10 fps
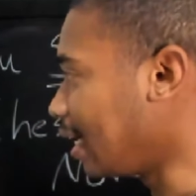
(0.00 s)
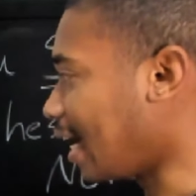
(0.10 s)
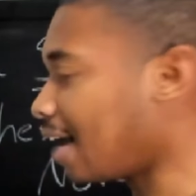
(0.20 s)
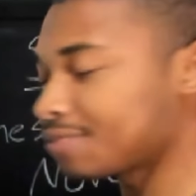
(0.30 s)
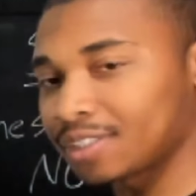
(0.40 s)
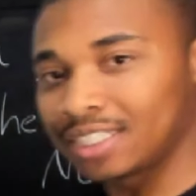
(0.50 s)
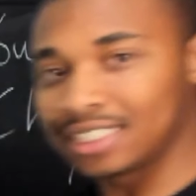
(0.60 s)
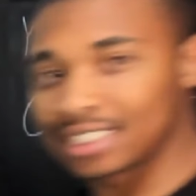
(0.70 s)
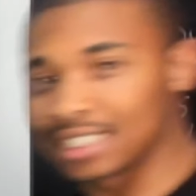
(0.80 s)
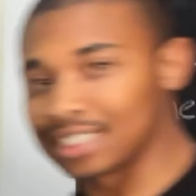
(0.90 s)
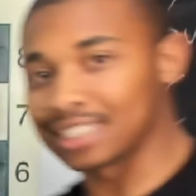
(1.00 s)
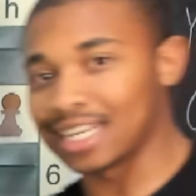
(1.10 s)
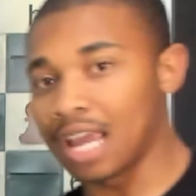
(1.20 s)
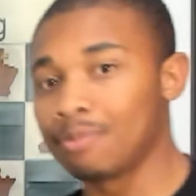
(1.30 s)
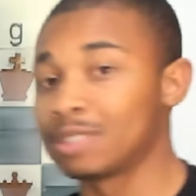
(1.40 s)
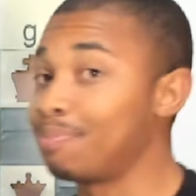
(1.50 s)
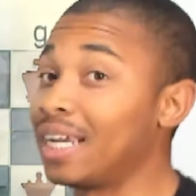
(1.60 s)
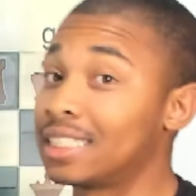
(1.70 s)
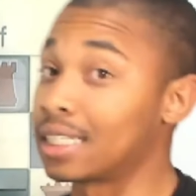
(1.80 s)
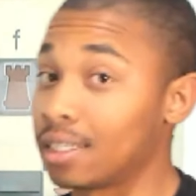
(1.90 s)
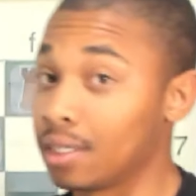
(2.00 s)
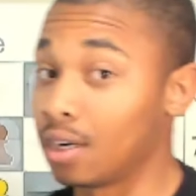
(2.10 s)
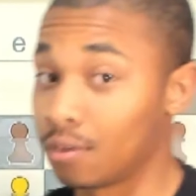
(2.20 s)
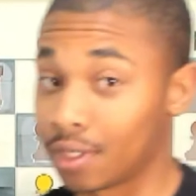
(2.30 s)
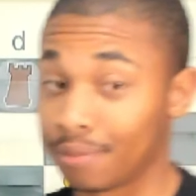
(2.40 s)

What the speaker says: After e6, this game is basically over.